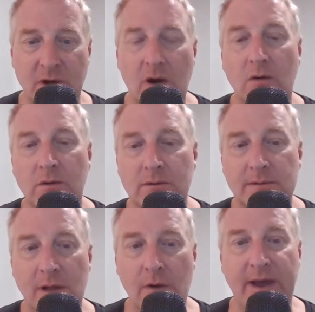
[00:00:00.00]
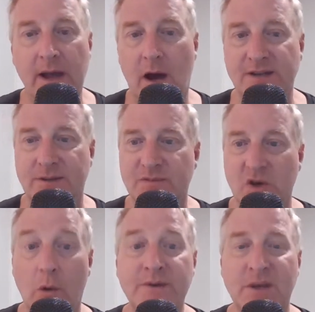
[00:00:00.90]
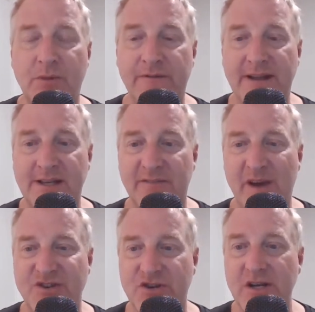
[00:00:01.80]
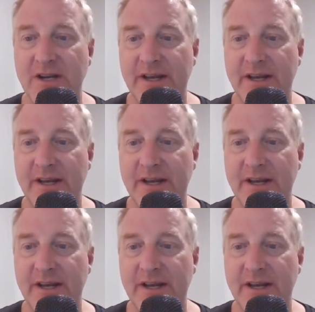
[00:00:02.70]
Oh, okay, awesome. So it was a preventative measure.